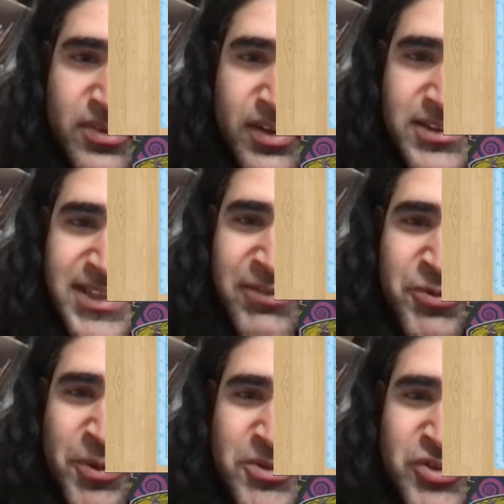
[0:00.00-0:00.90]
They've
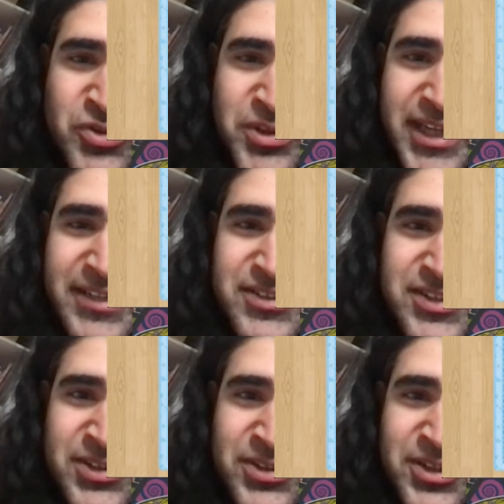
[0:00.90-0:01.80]
got 2 cats
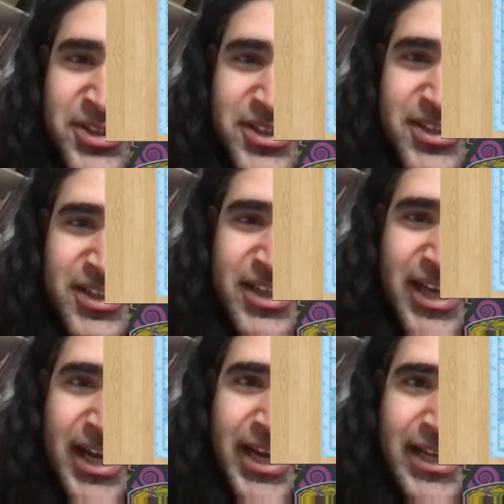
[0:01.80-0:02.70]
here,
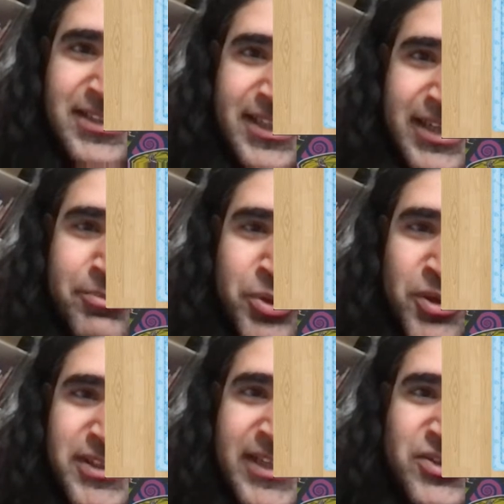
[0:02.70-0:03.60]
and I can block
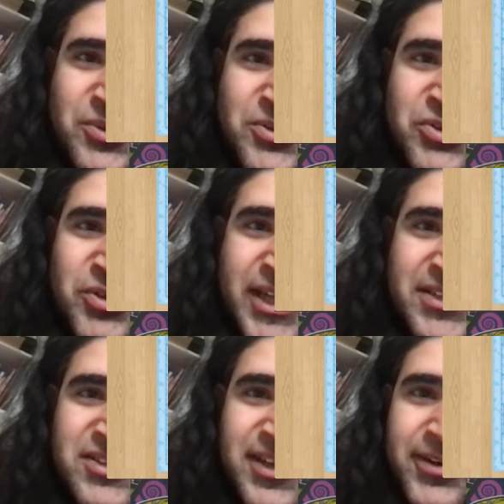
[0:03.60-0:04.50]
that, or 2 cats
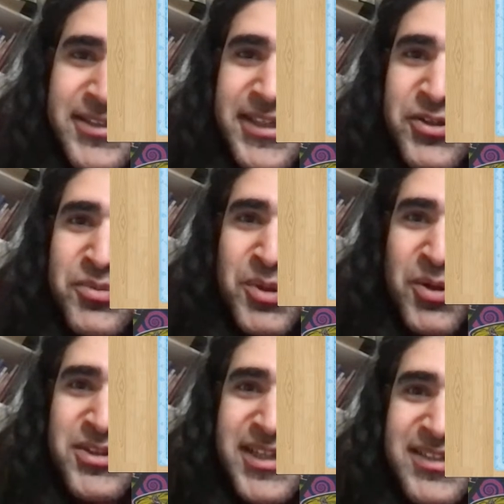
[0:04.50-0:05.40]
there, and I could block
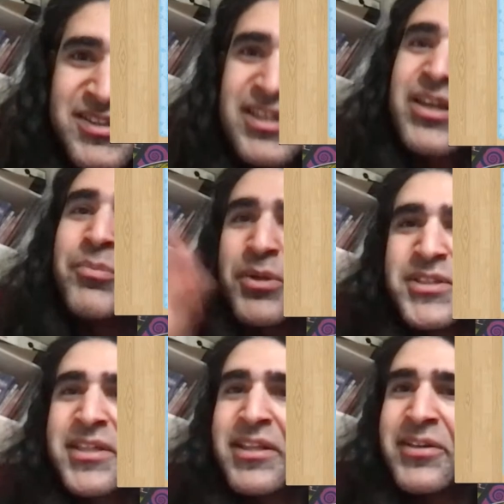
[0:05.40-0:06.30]
that. But I
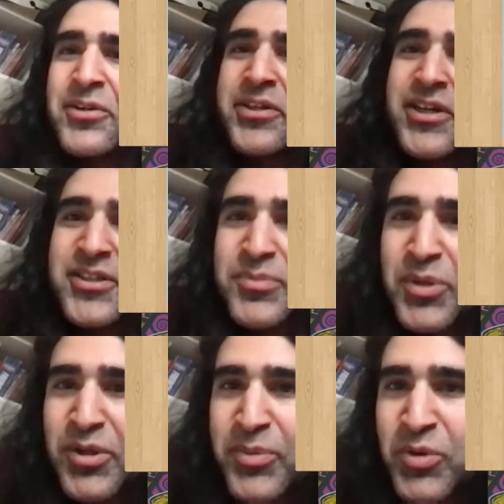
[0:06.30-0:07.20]
clearly can't
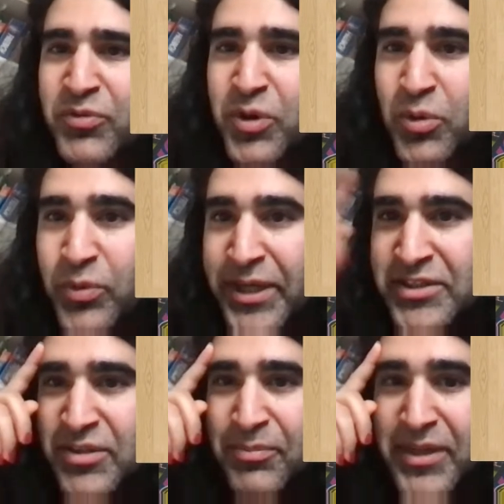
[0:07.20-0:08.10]
block both. Oh, wait
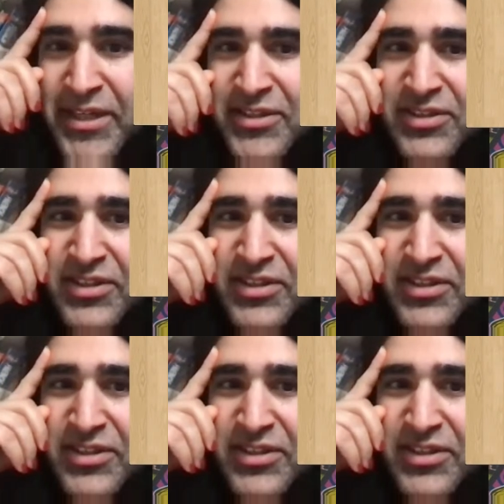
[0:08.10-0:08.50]
a minute.